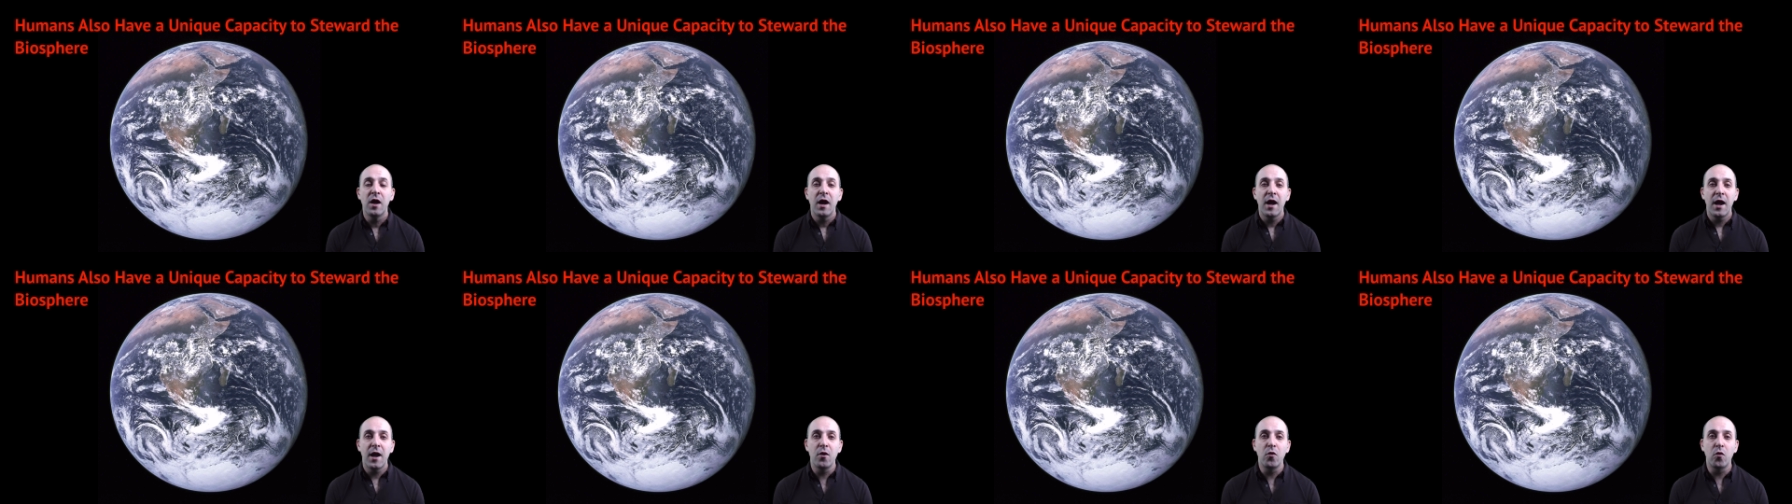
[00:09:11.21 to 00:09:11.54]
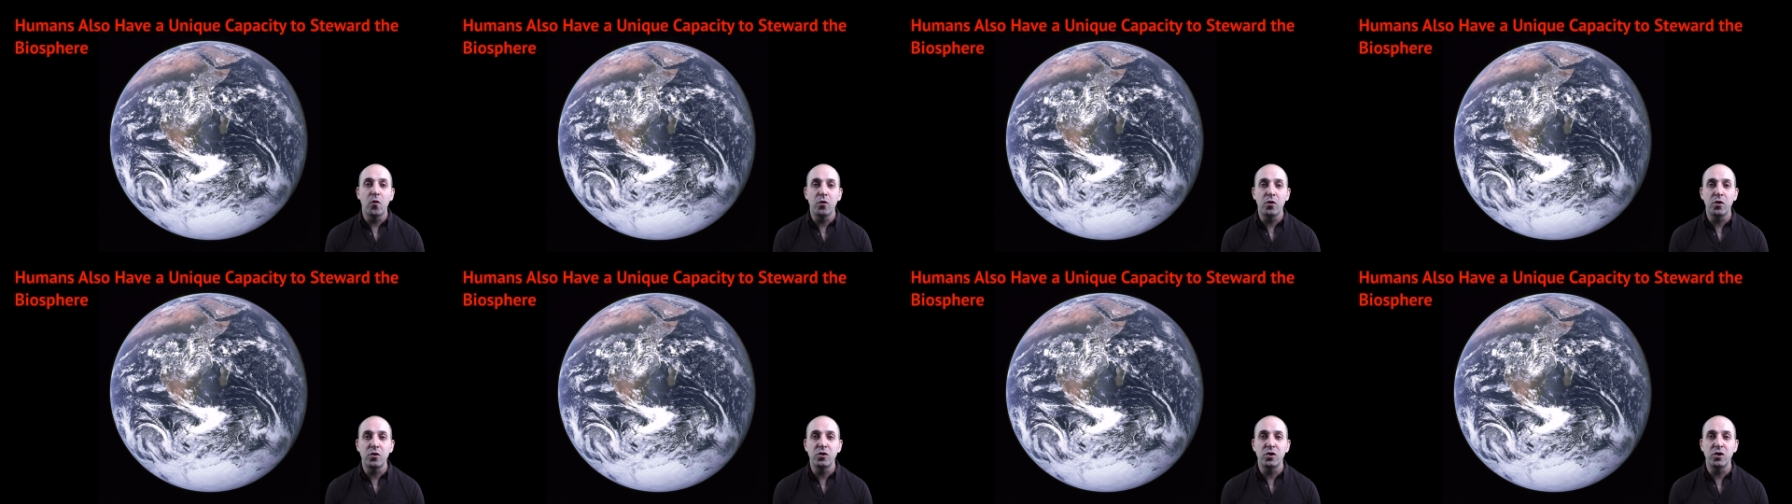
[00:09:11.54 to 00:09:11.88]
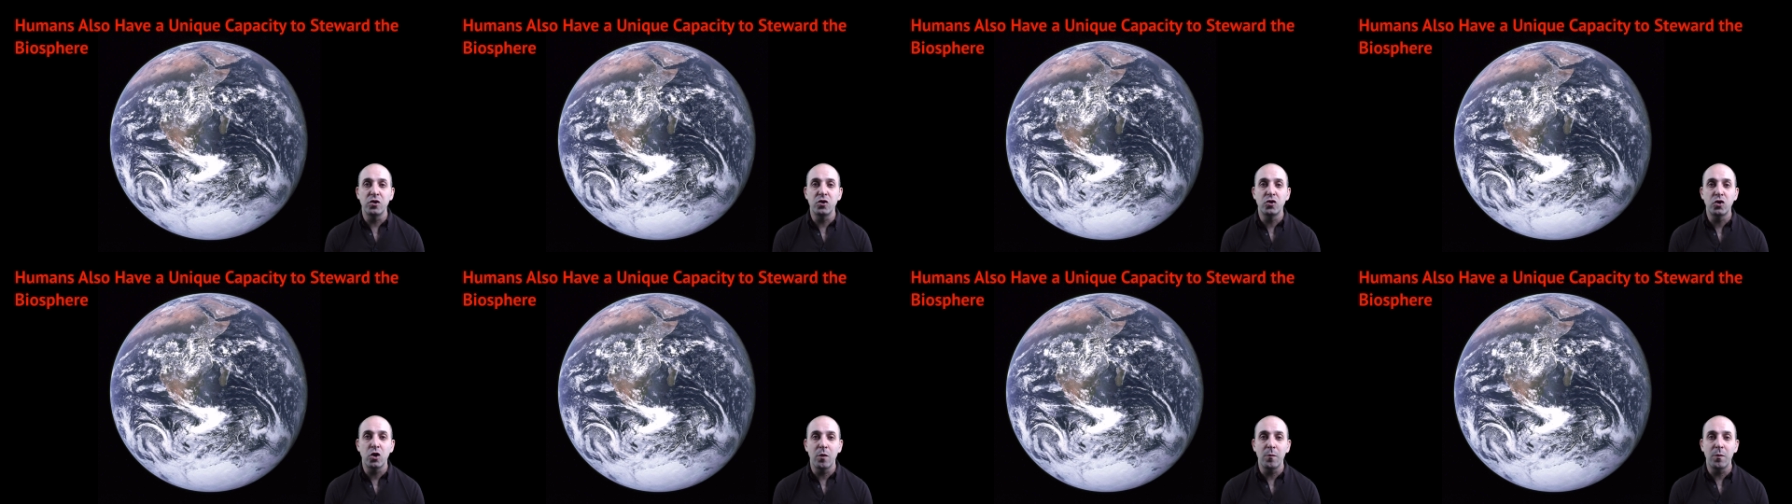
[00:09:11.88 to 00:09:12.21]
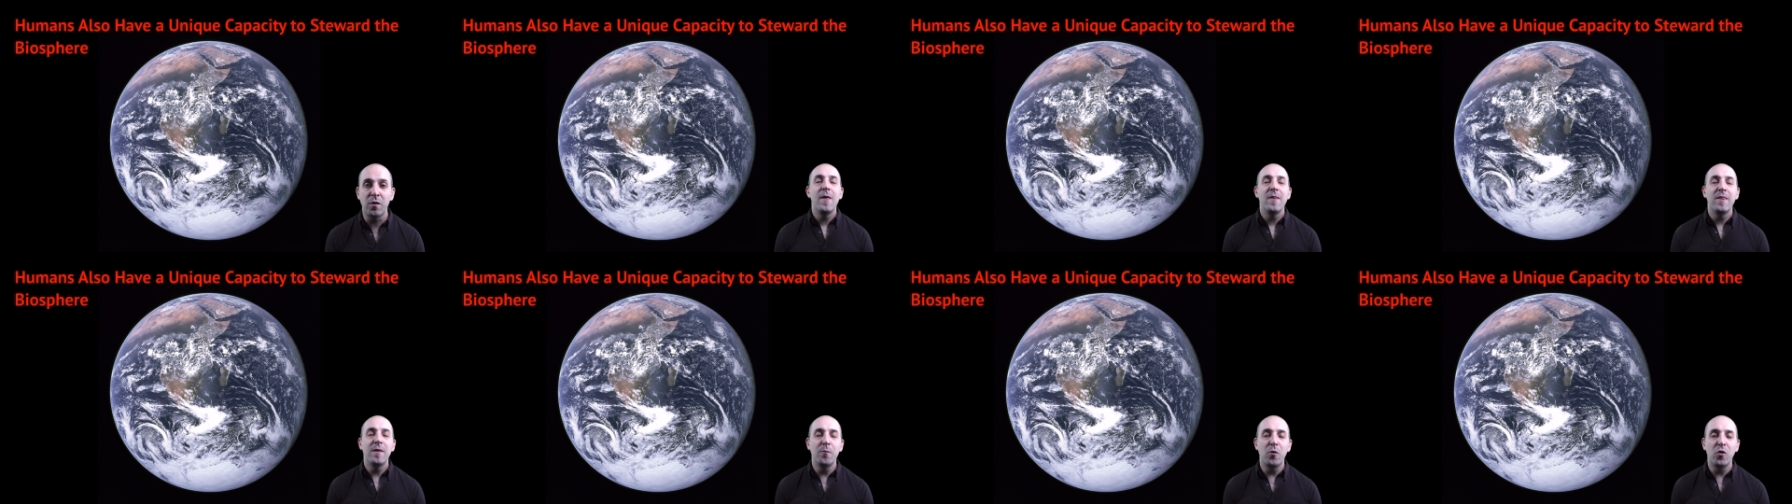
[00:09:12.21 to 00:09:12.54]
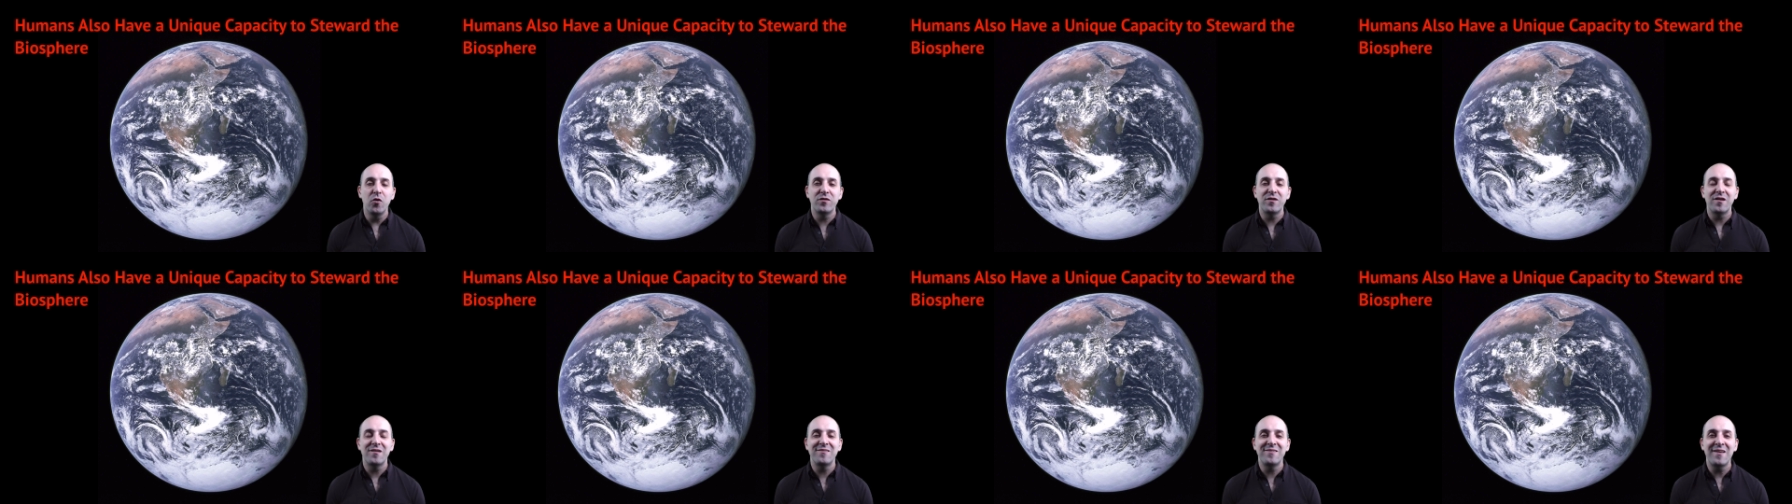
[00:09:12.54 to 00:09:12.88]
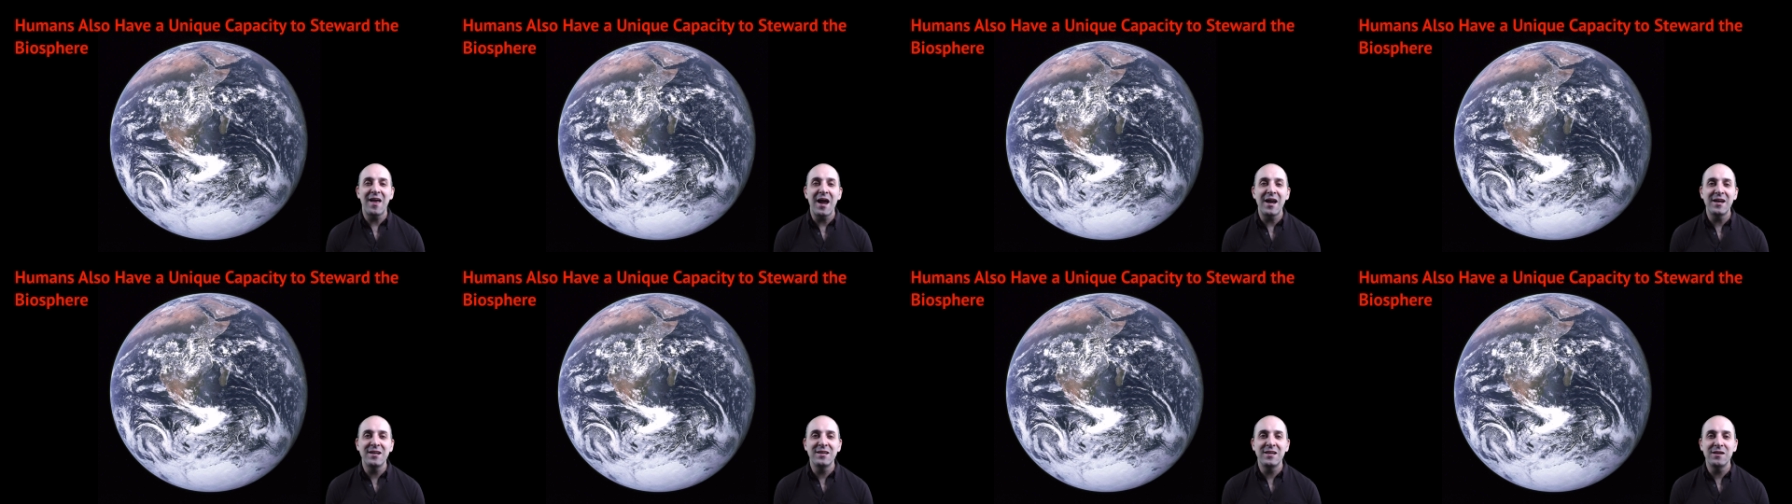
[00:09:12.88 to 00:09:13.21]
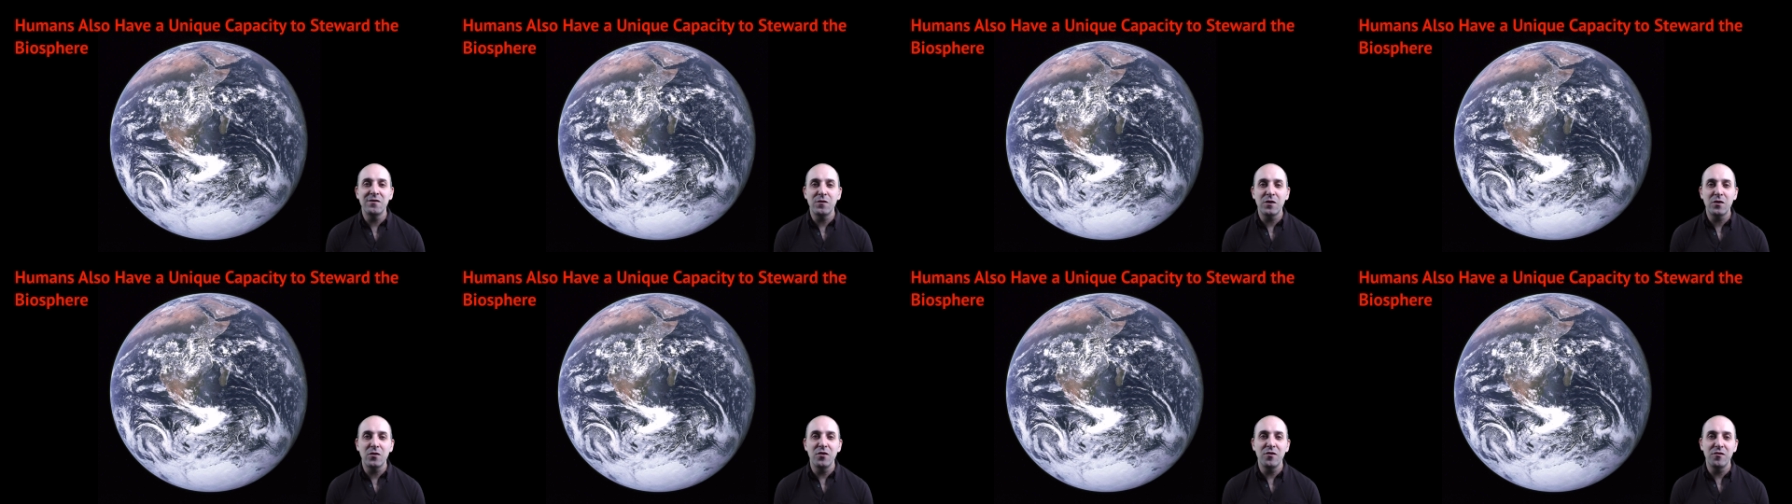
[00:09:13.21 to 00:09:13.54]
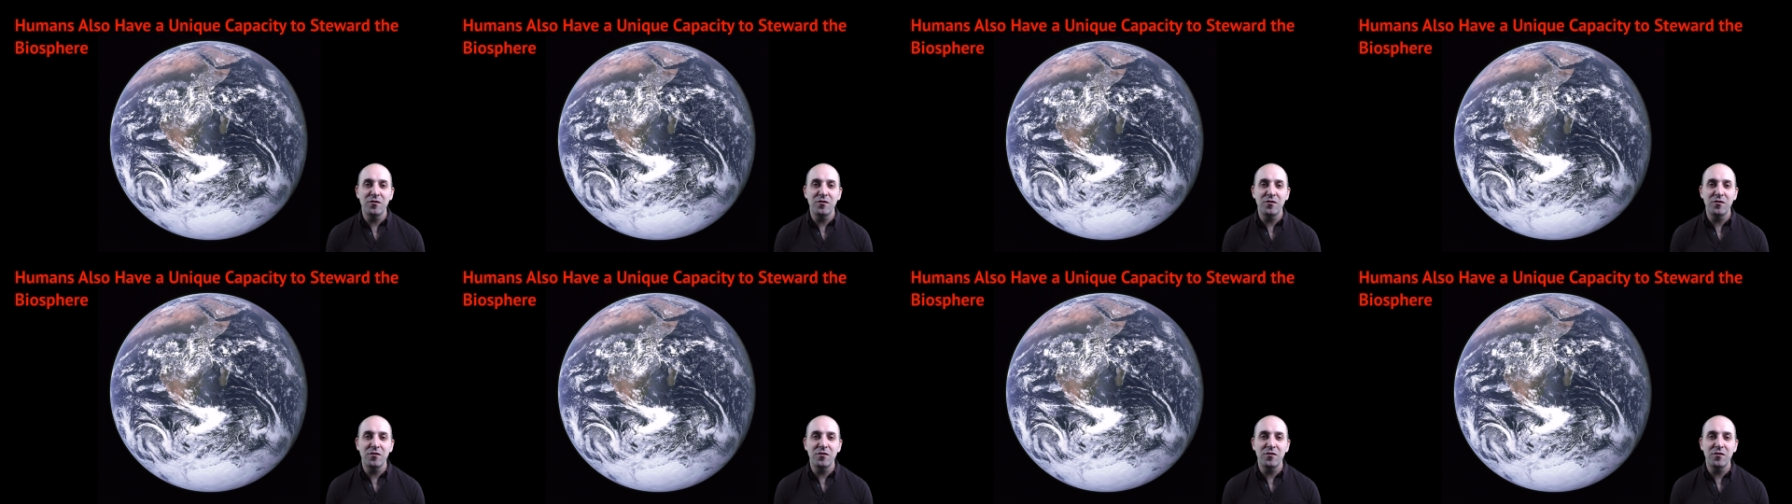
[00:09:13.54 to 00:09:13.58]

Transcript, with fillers: in order to determine the most scientifically